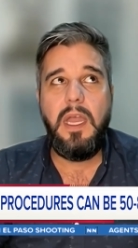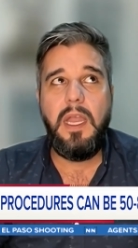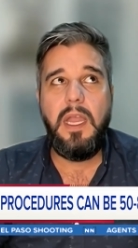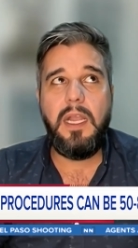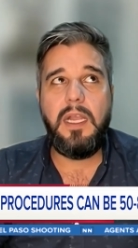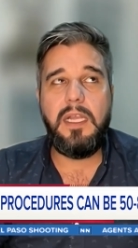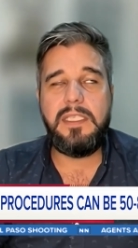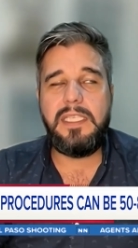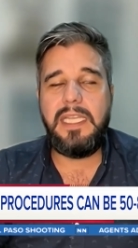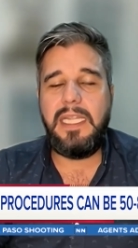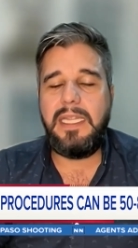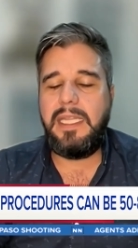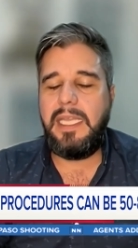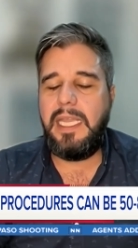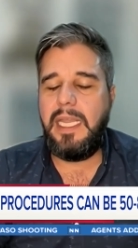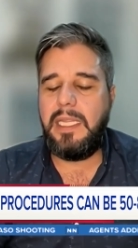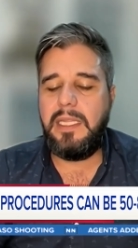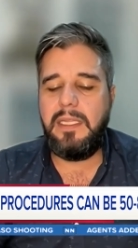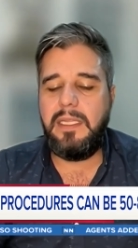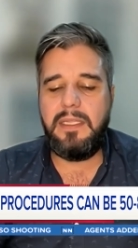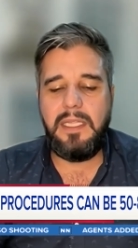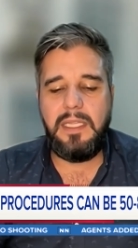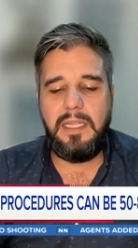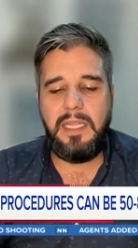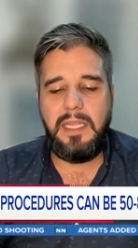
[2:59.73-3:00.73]
because at the end
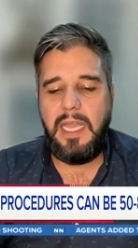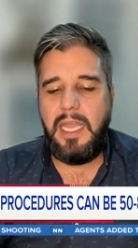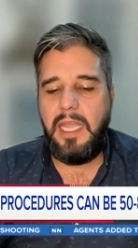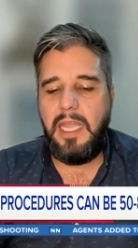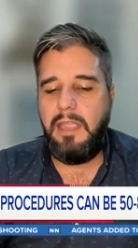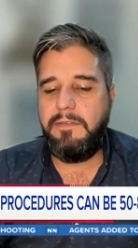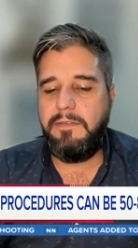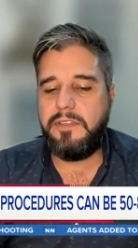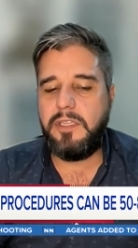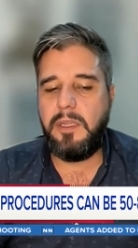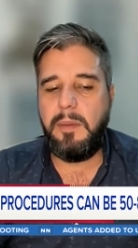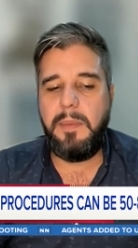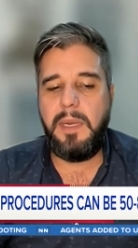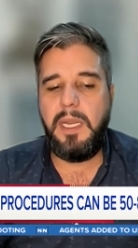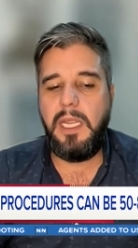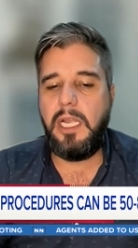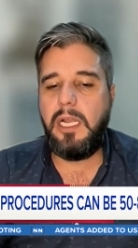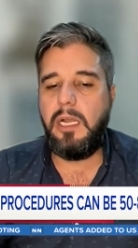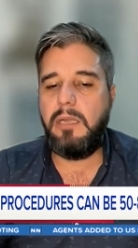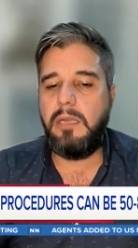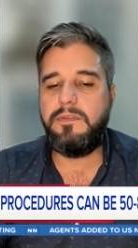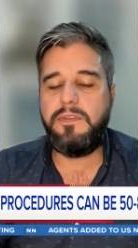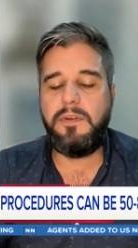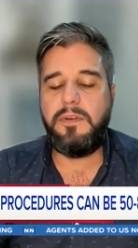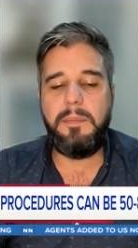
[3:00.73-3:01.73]
of the day, if somebody
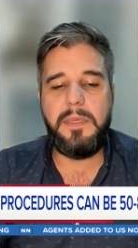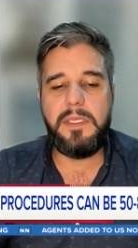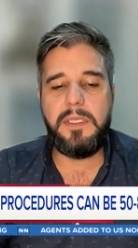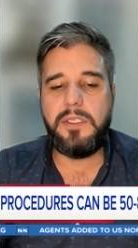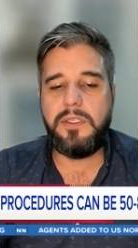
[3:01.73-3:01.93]
comes from a